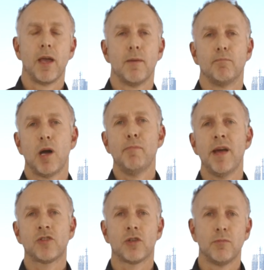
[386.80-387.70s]
My
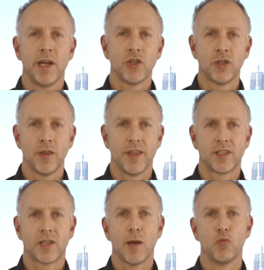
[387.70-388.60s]
mentor mentioned that
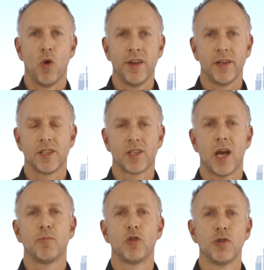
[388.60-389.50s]
type 1 and
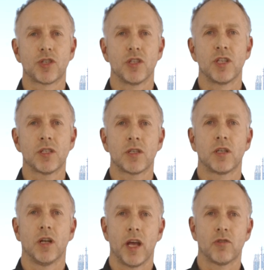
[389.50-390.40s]
type 2
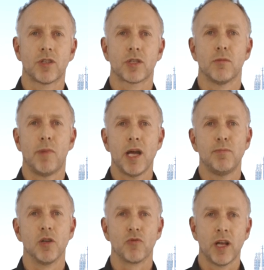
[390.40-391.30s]
statistical errors might be
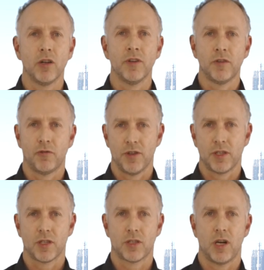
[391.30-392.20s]
relevant for this
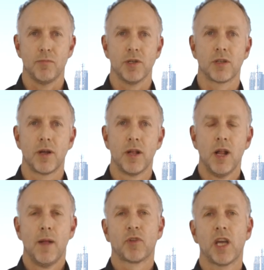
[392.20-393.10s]
assignment.
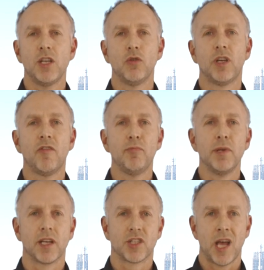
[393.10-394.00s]
Can you give me
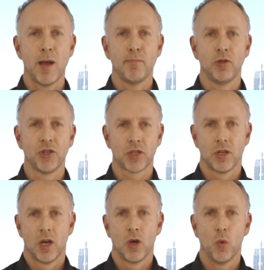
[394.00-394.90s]
examples
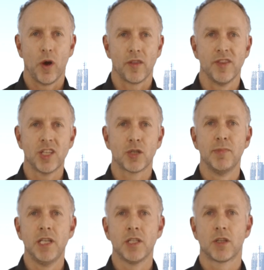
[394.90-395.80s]
what this
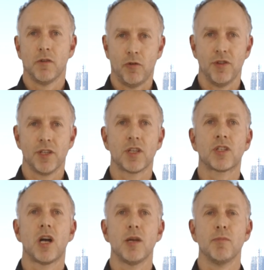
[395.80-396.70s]
means for this
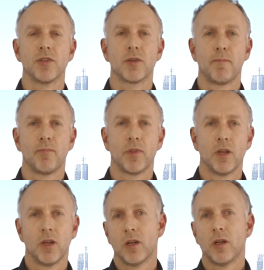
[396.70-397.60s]
assignment?
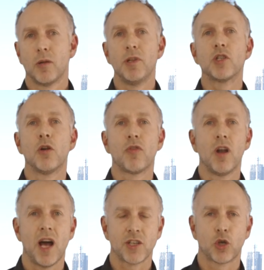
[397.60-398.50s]
Please note the
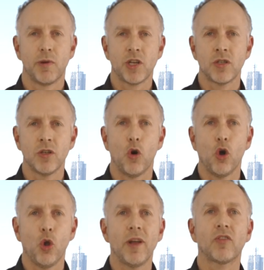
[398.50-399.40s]
last question,
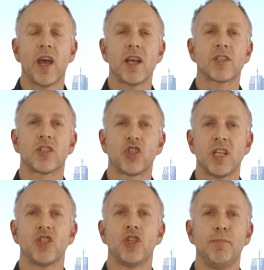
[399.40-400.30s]
always ask
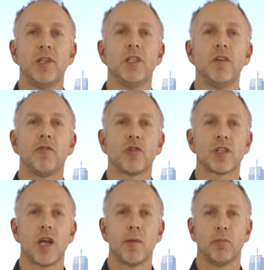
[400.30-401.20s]
ChatGPT for
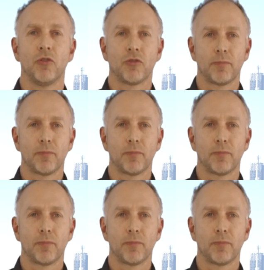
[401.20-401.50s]
examples.